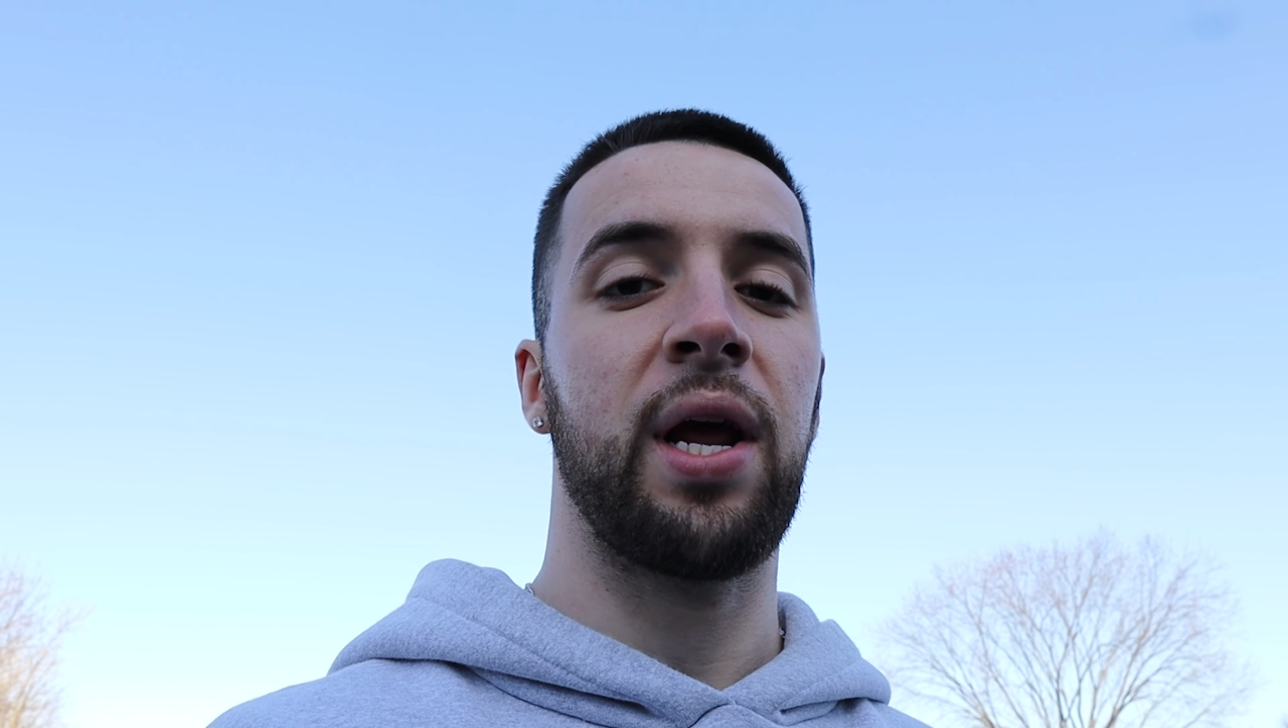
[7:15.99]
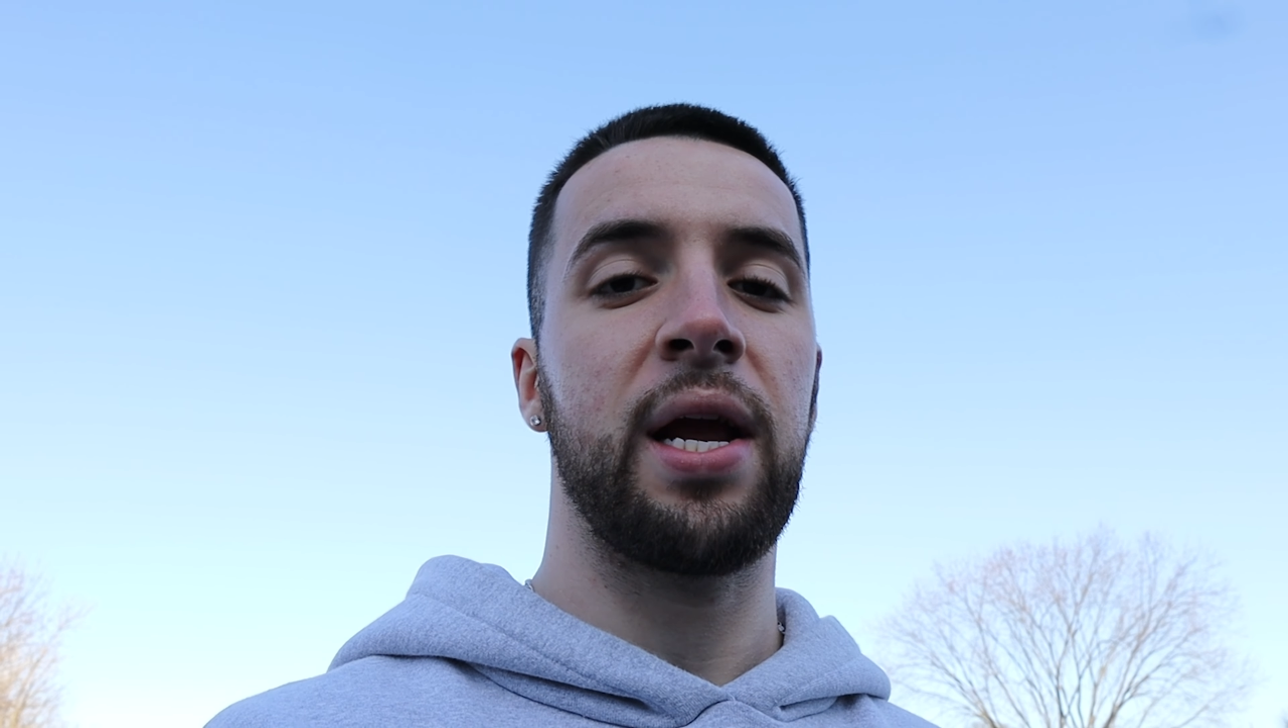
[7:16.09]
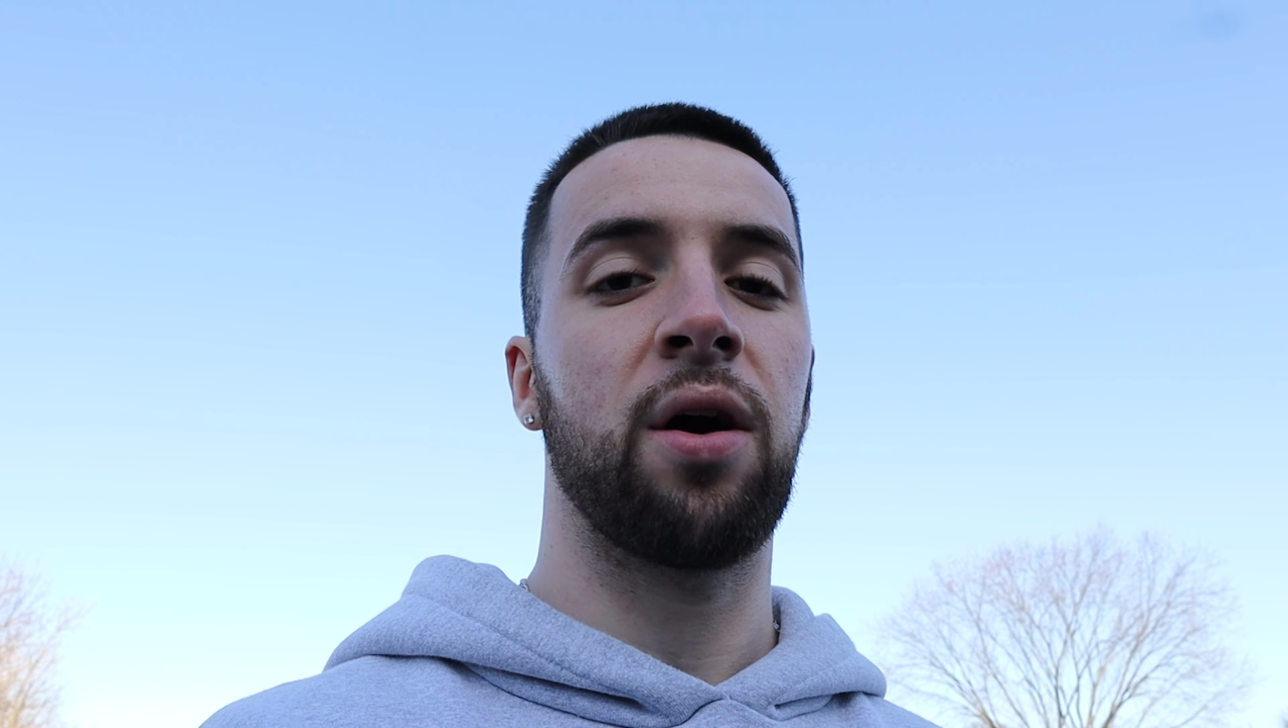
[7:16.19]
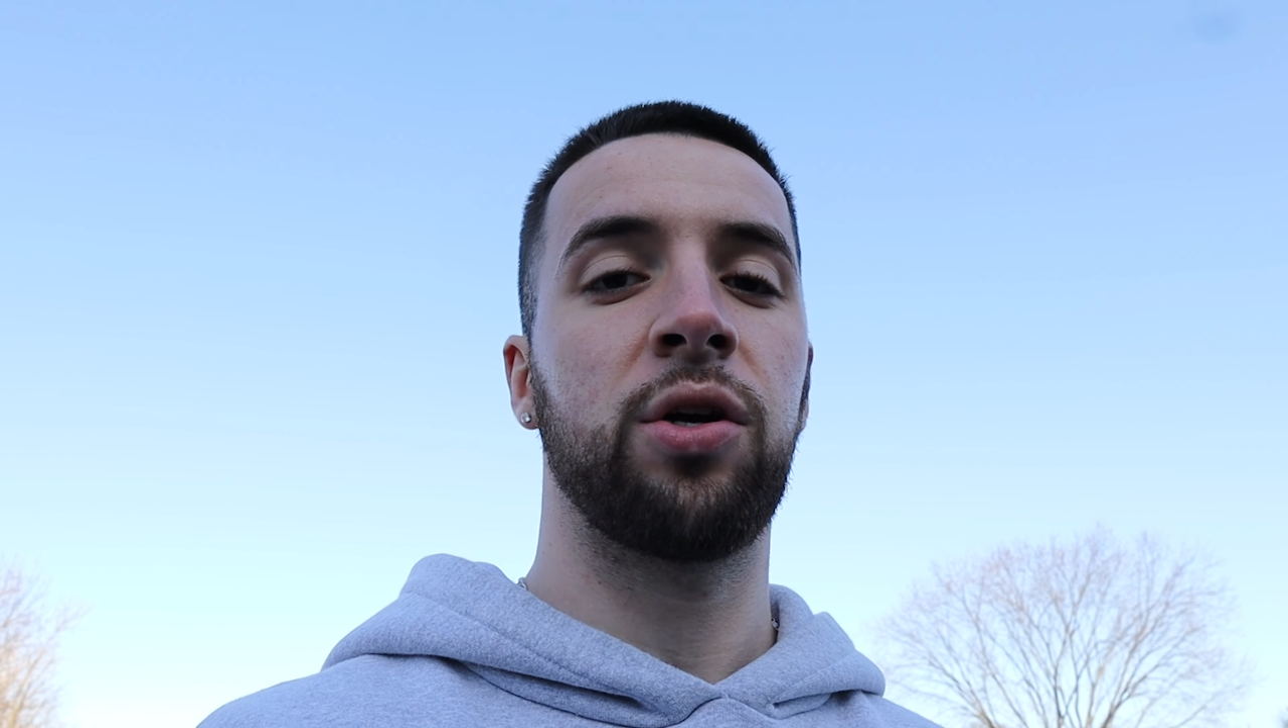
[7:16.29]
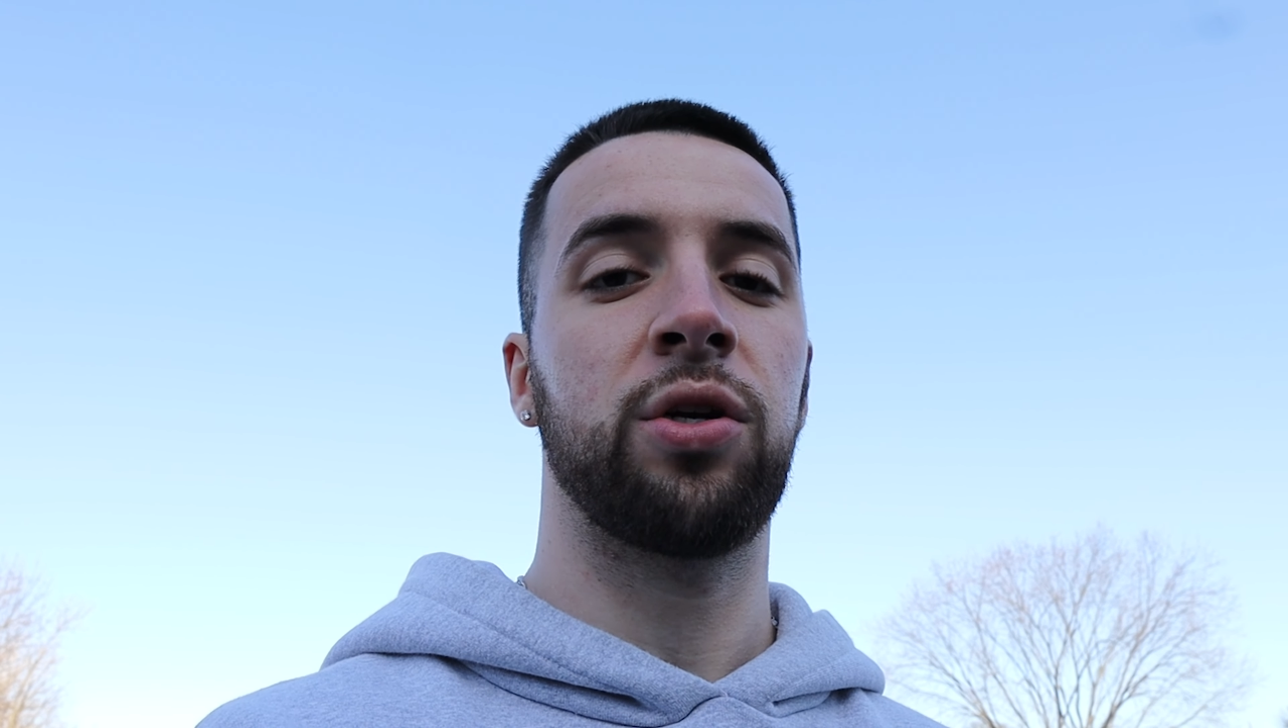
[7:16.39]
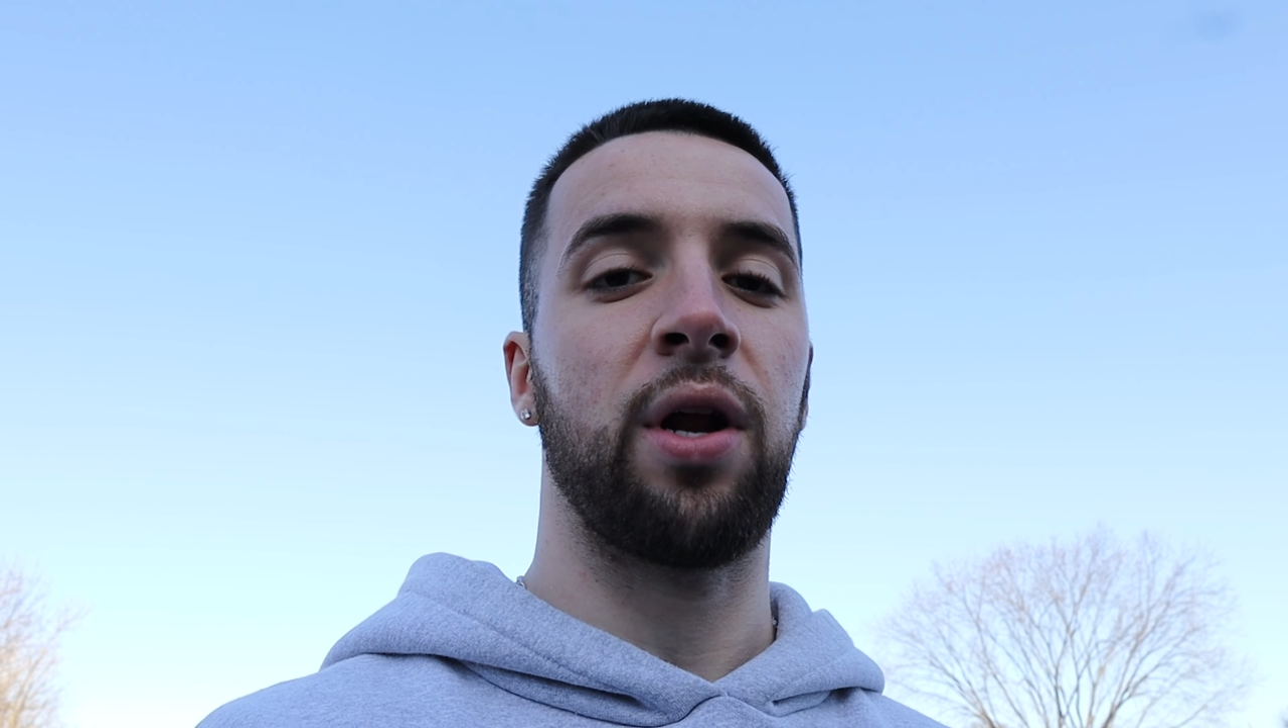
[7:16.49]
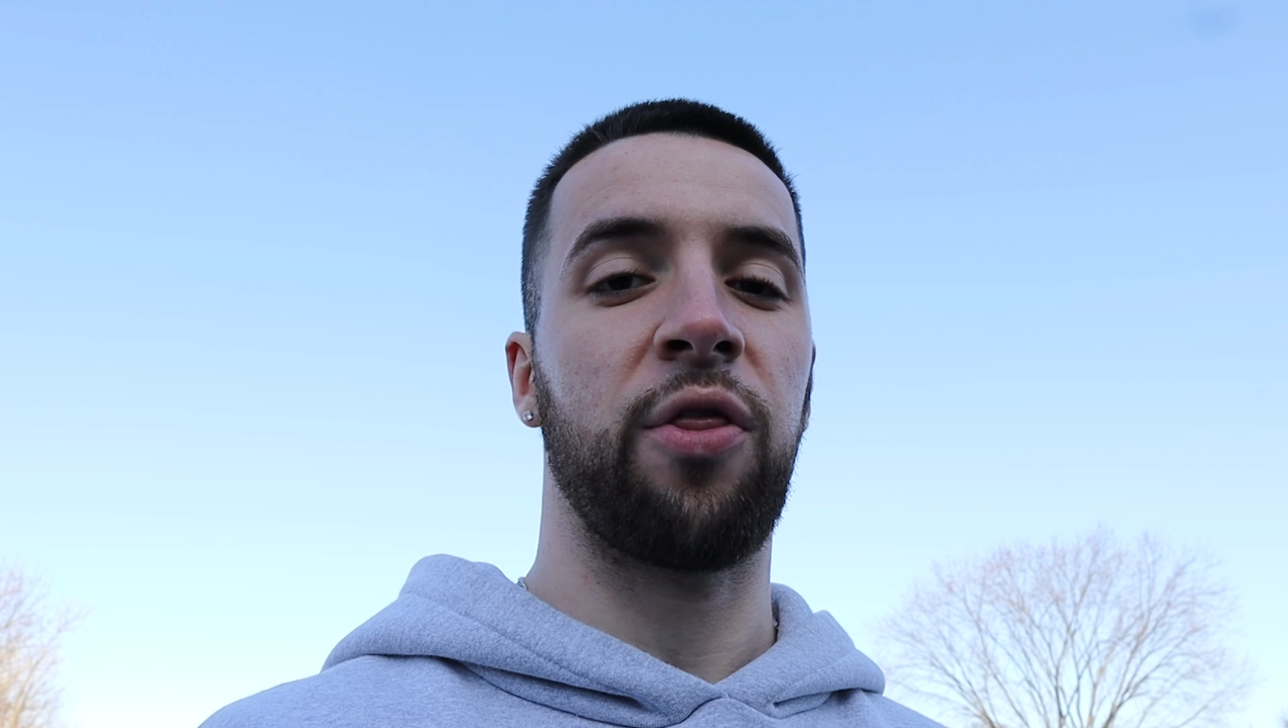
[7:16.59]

800,